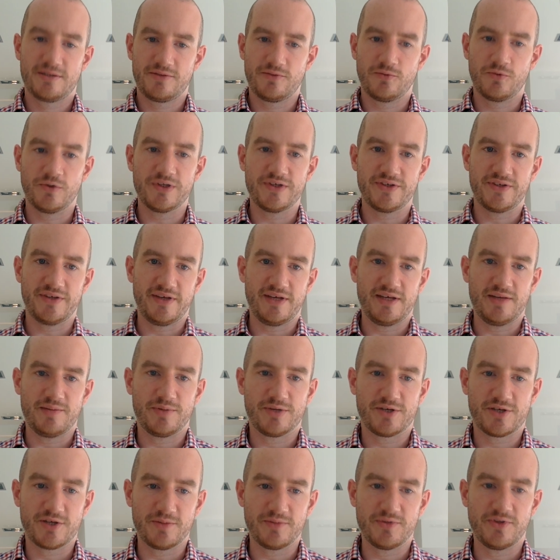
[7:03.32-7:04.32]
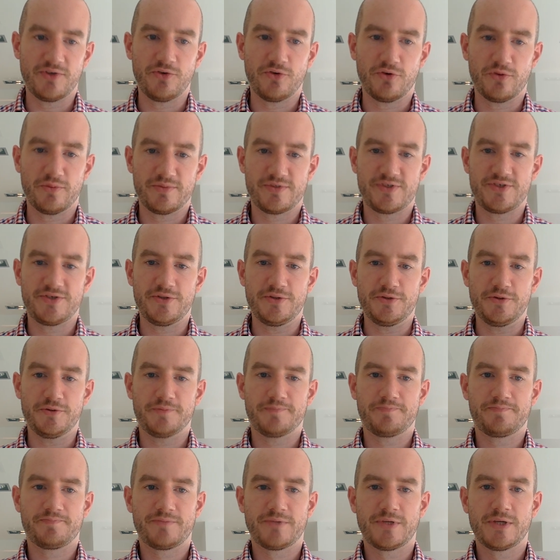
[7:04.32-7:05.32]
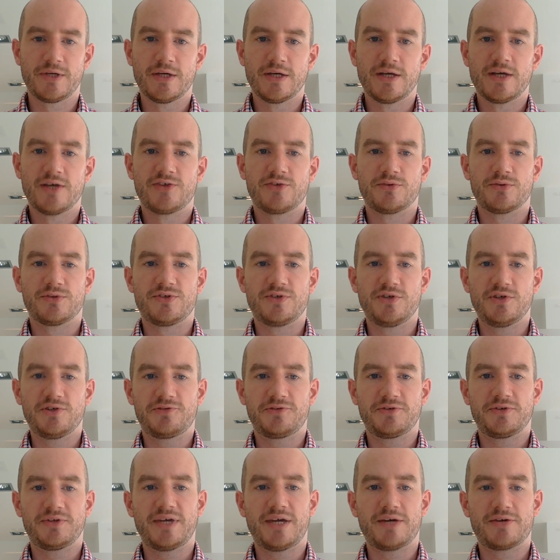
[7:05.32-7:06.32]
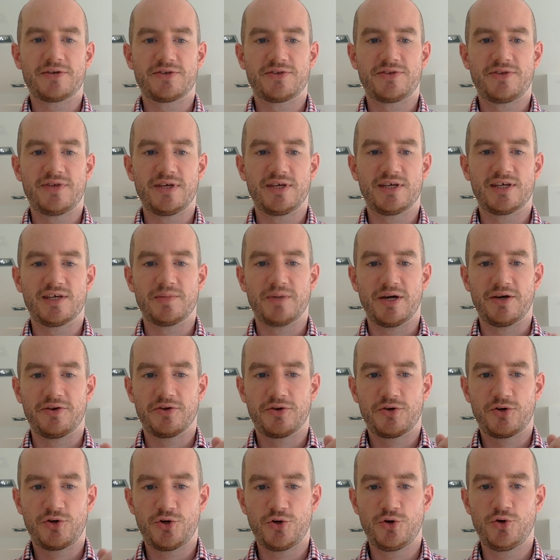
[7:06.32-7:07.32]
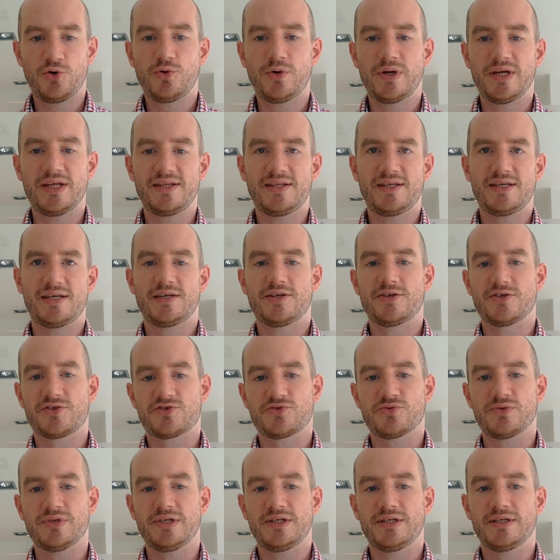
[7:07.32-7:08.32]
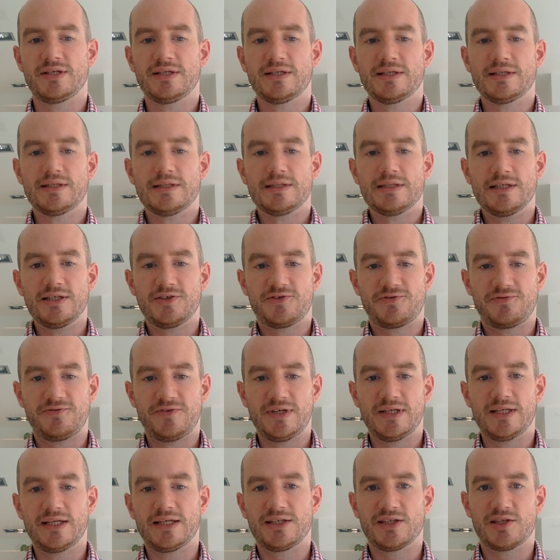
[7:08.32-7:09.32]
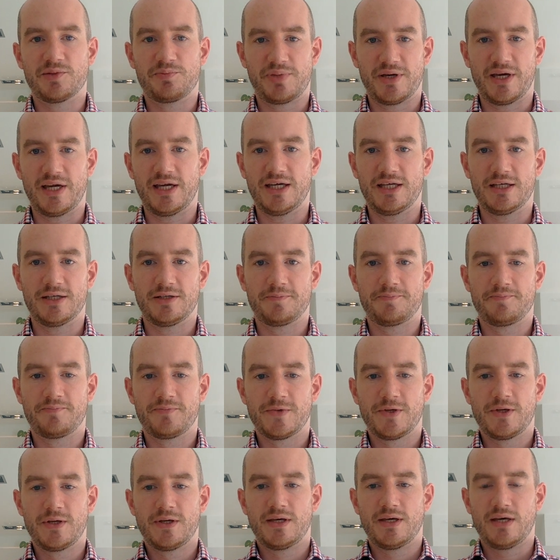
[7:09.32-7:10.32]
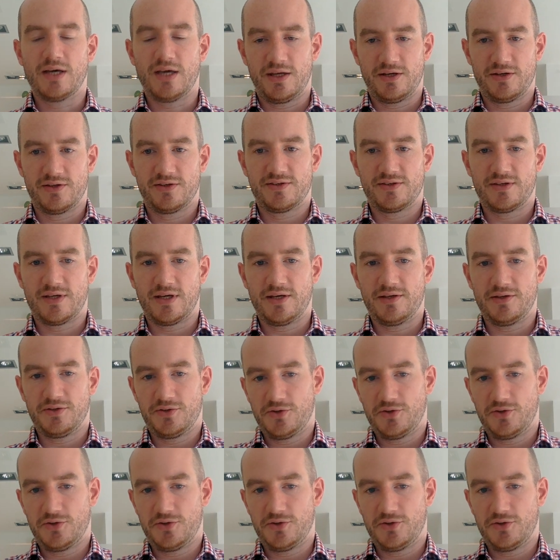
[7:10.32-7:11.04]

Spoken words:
one day become the norm too. So it's useful now to think about who in the industry is feeling the pain and